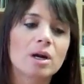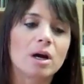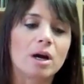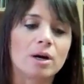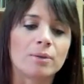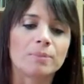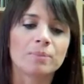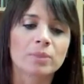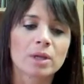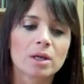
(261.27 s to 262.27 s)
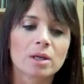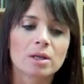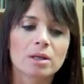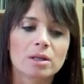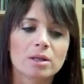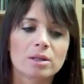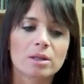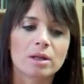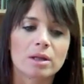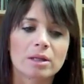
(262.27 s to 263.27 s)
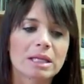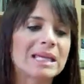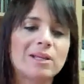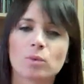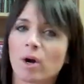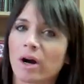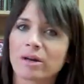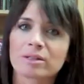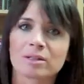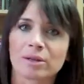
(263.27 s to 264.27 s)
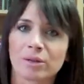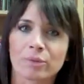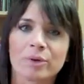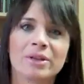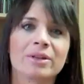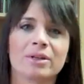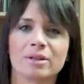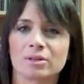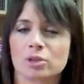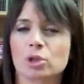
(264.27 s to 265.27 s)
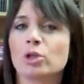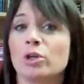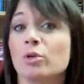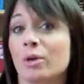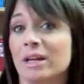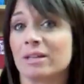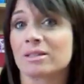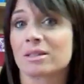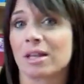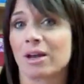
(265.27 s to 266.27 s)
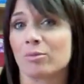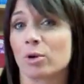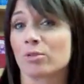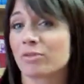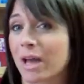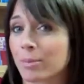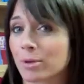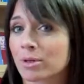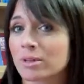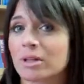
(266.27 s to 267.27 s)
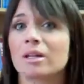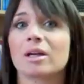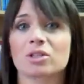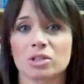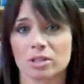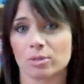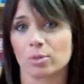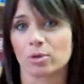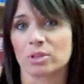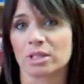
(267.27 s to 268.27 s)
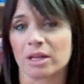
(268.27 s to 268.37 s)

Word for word: Quinoa is another one, that are good grains that have more fiber and actually some protein